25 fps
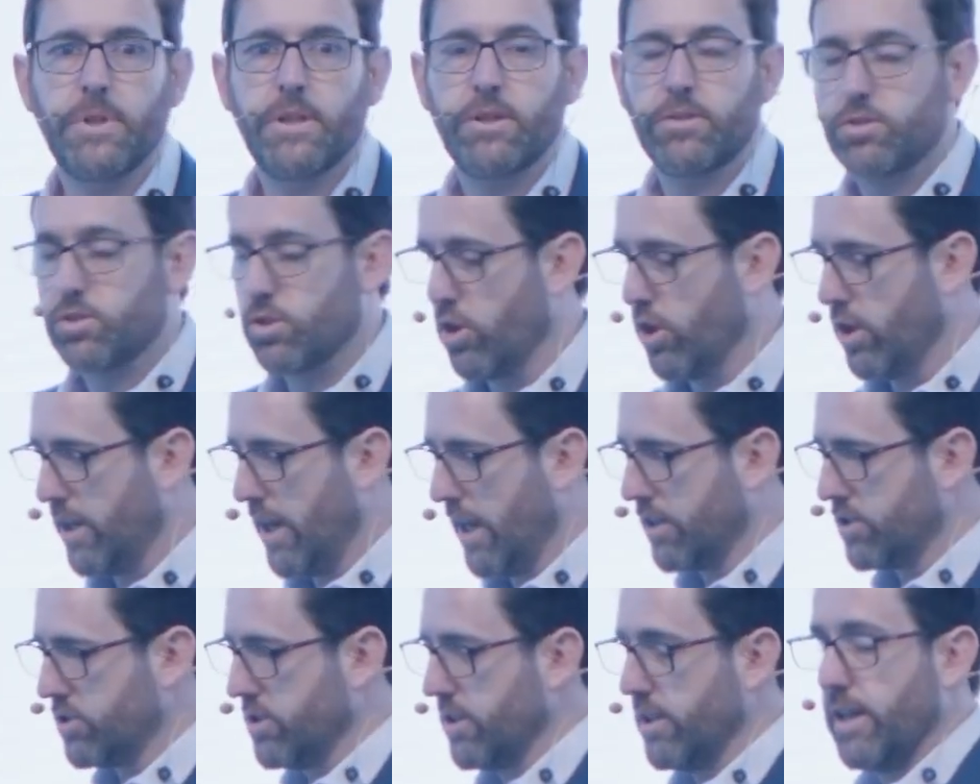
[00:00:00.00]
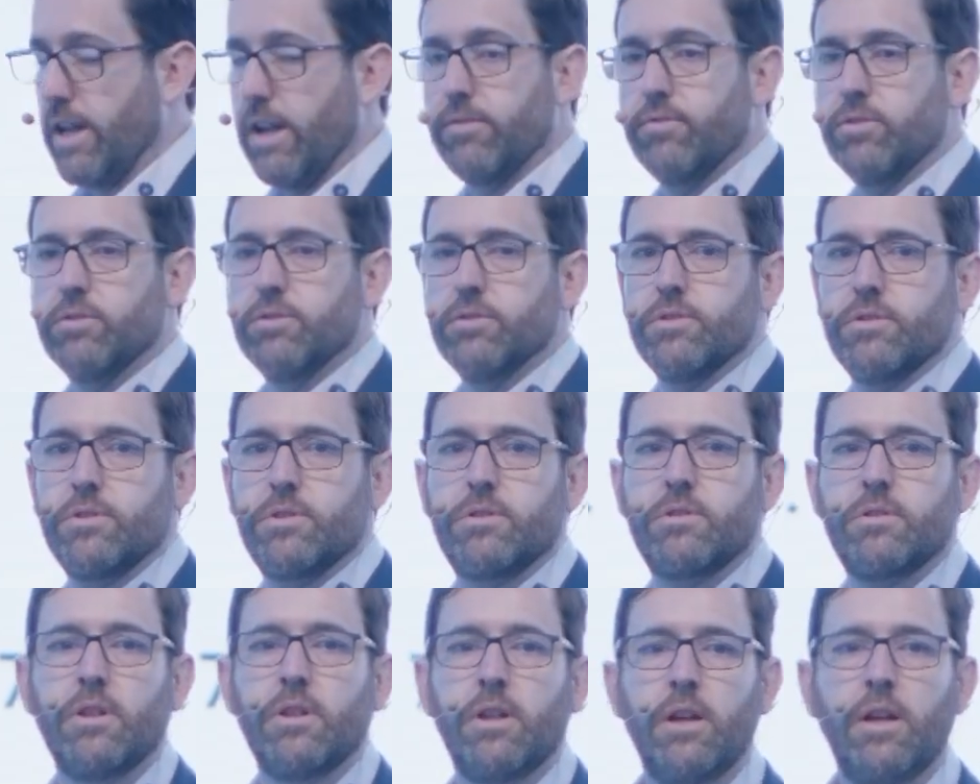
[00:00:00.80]
So it actually
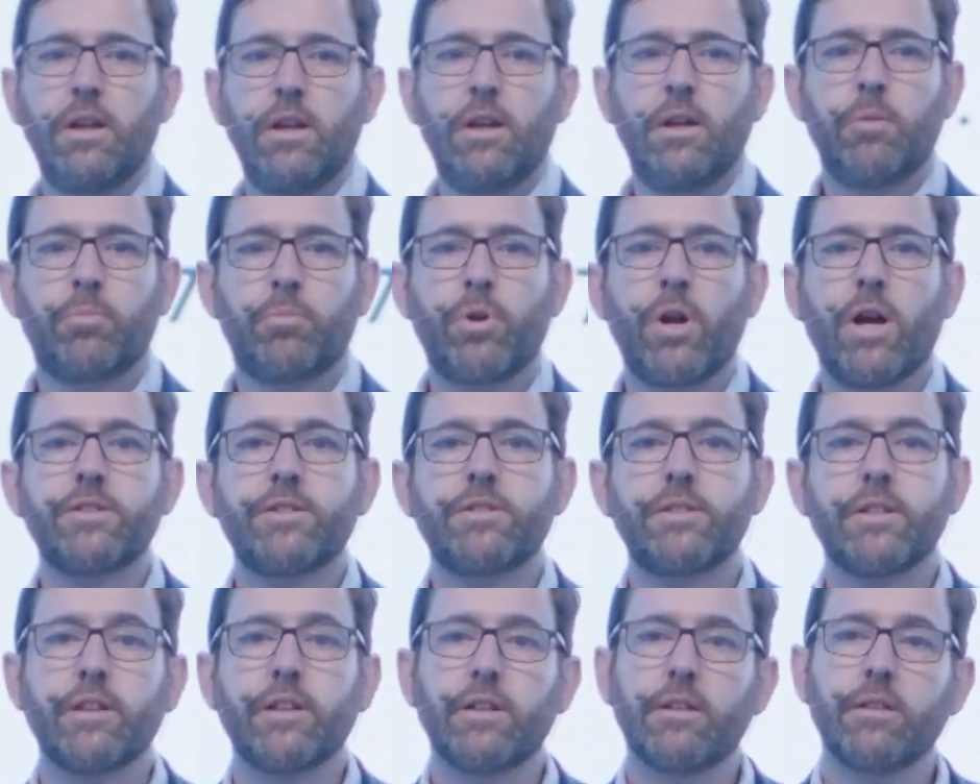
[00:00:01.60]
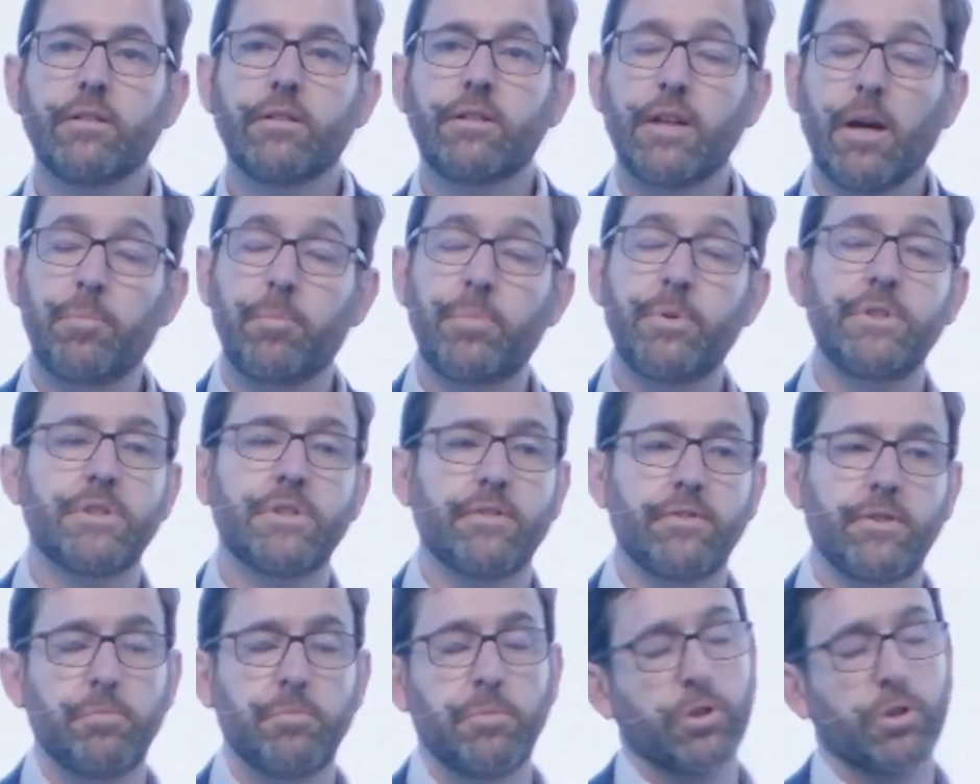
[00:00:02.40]
levels pricing, and companies have to be